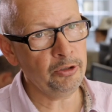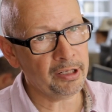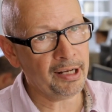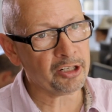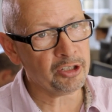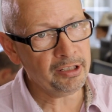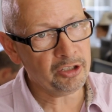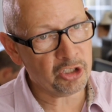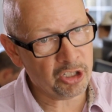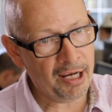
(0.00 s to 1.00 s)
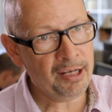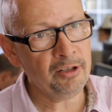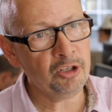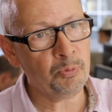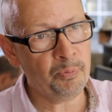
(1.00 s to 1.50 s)
You can actually
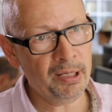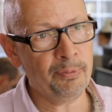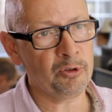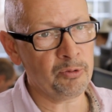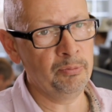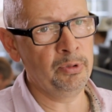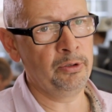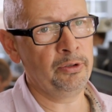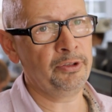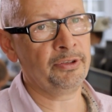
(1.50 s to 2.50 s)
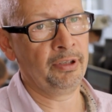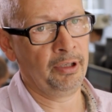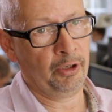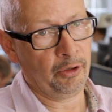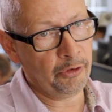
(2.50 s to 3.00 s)
change people's moods
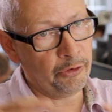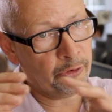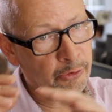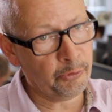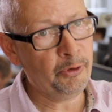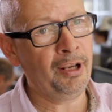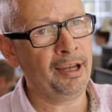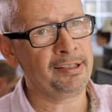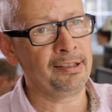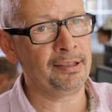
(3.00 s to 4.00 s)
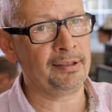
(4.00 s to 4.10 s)
through lighting